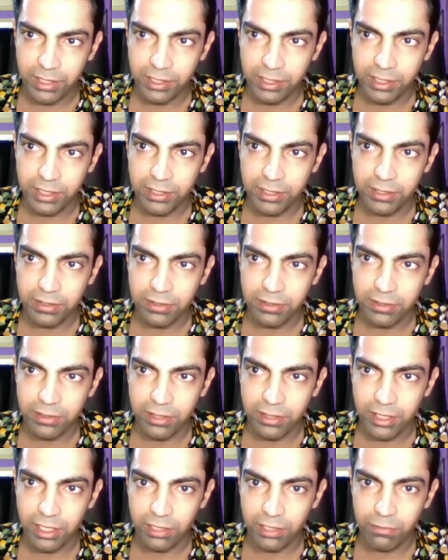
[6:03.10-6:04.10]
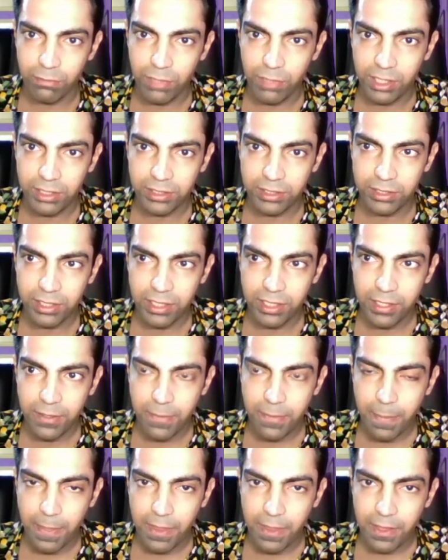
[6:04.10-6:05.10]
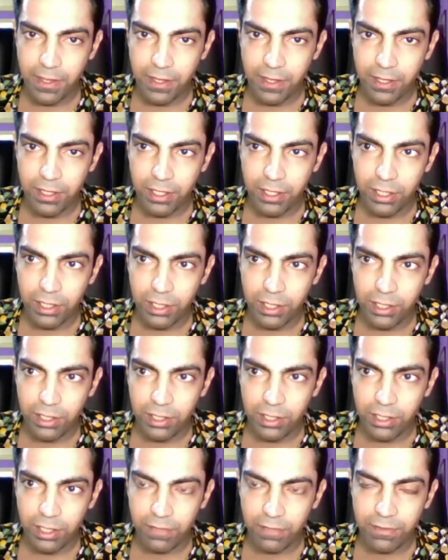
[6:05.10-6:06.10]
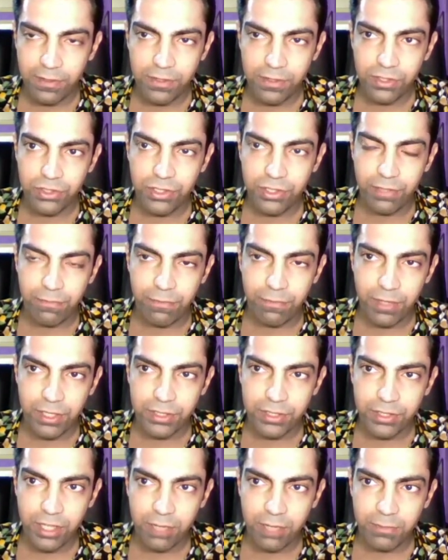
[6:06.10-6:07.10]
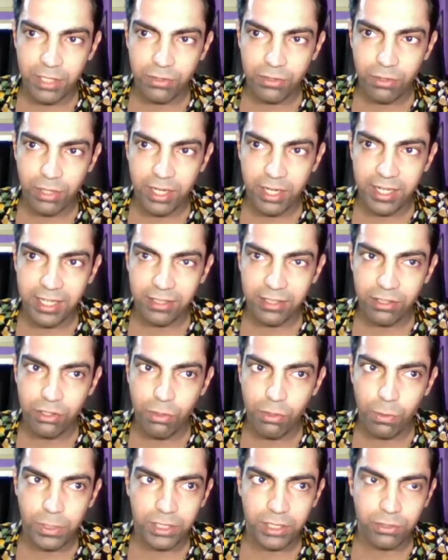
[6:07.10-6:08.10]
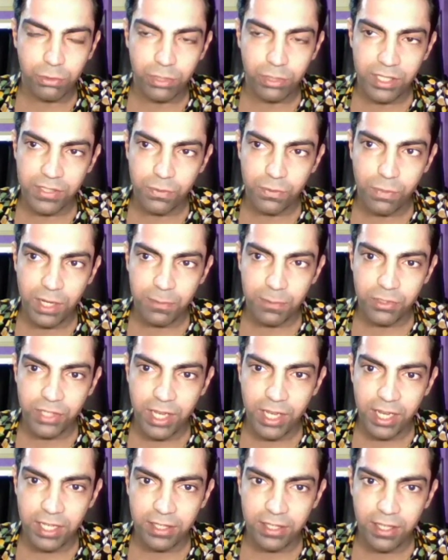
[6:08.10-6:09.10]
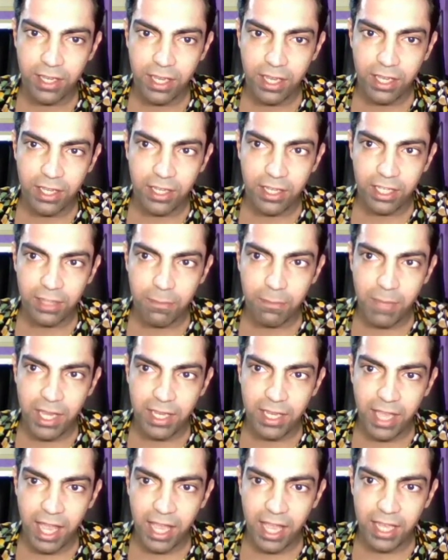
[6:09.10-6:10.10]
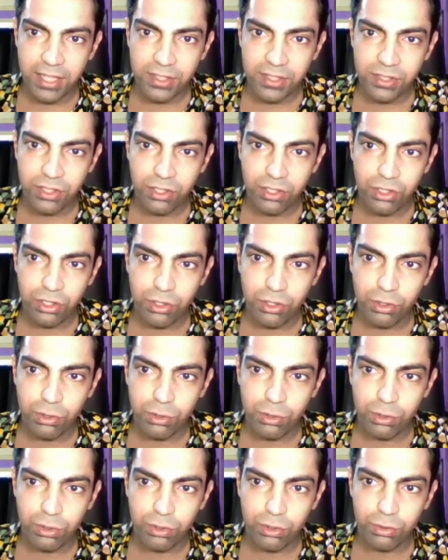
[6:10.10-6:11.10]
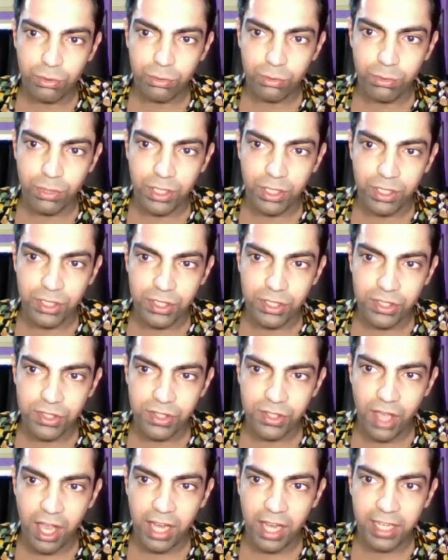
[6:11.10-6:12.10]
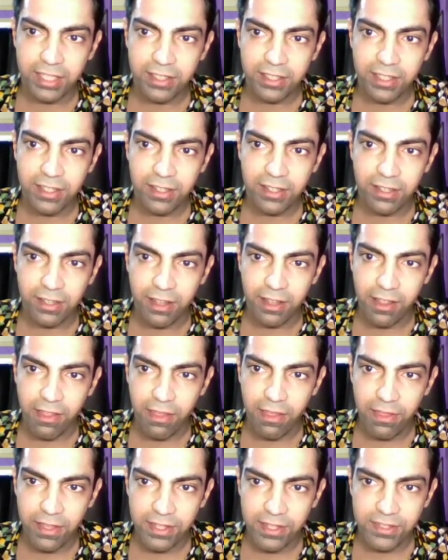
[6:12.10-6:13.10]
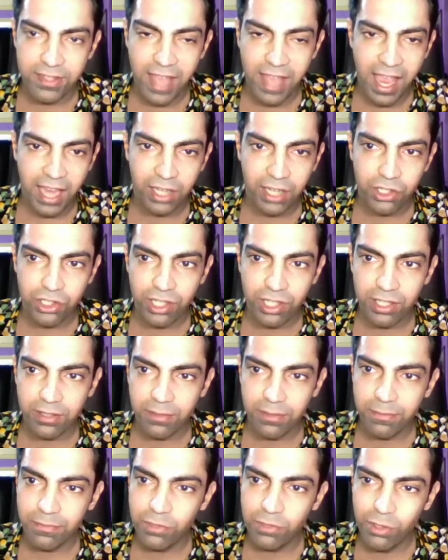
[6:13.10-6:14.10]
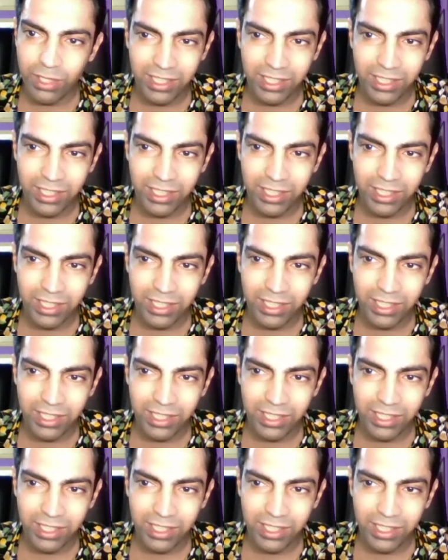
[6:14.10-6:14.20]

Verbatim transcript: I click connect wallet. If this is the first time that you're connecting your wallet to this website, it may ask you to sign uh, this action.